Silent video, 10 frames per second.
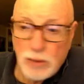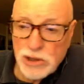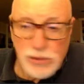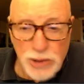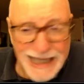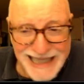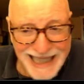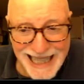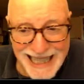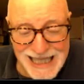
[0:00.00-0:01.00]
which was not the
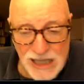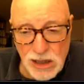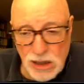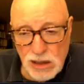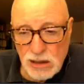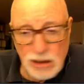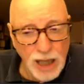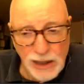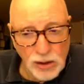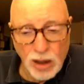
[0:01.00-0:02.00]
case,
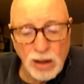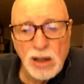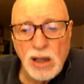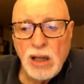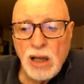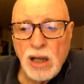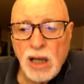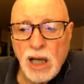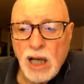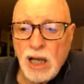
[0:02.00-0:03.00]
not at all.
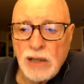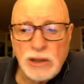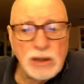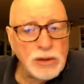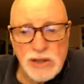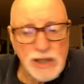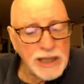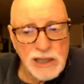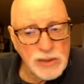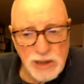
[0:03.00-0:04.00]
Uh, you could
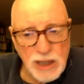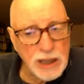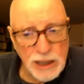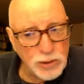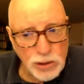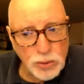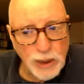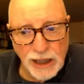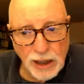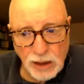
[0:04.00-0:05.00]
say this was a kind of
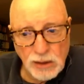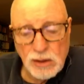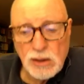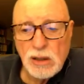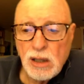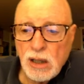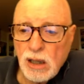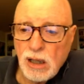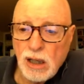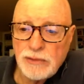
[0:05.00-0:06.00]
hoodwinking
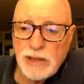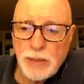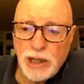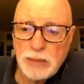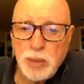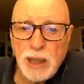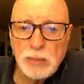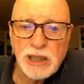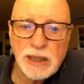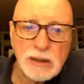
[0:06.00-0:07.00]
uh, of the American
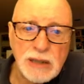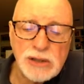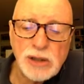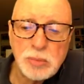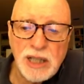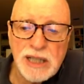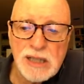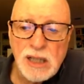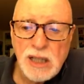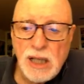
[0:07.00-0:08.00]
public that took
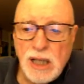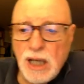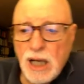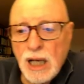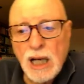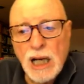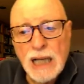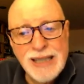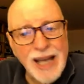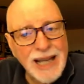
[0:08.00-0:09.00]
place. Uh,
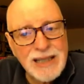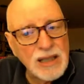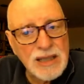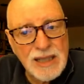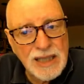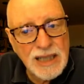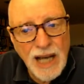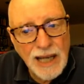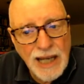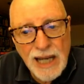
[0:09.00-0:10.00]
attacks on the
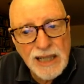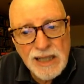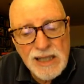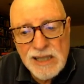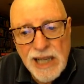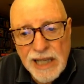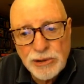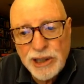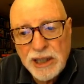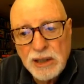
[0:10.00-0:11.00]
CIA and its integrity.